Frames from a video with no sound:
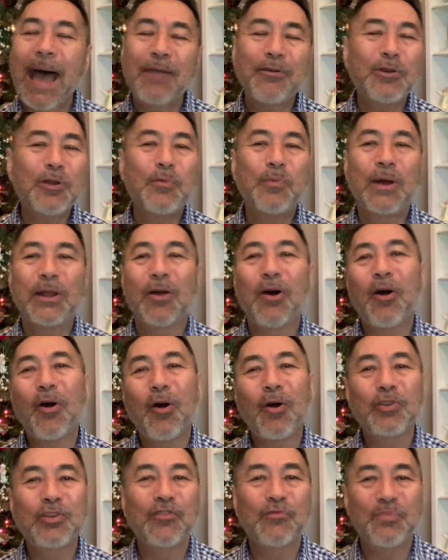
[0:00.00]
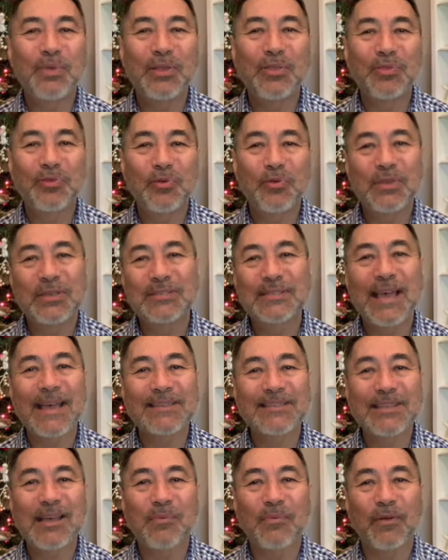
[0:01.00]
I don't know what all you've been through these
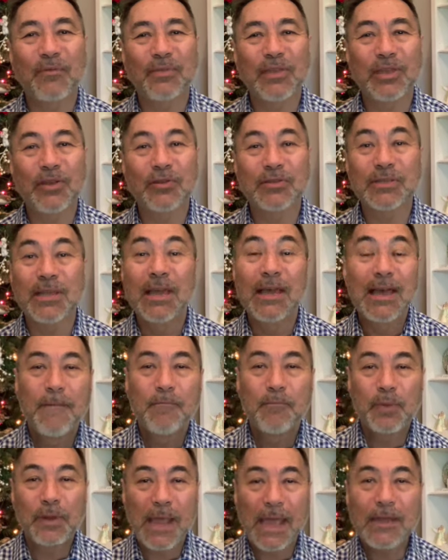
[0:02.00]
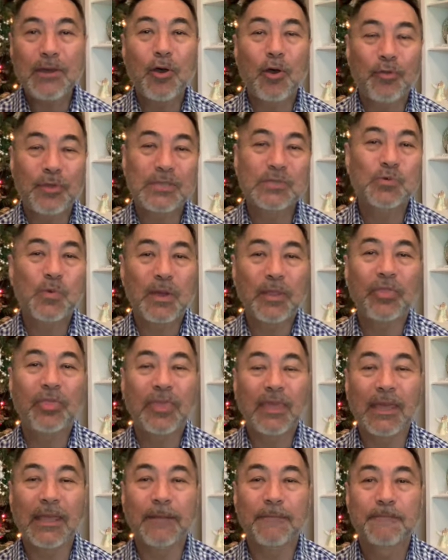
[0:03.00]
last couple of years, but I know this one
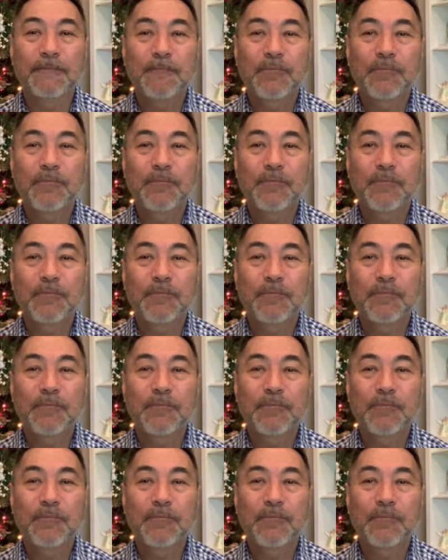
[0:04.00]
thing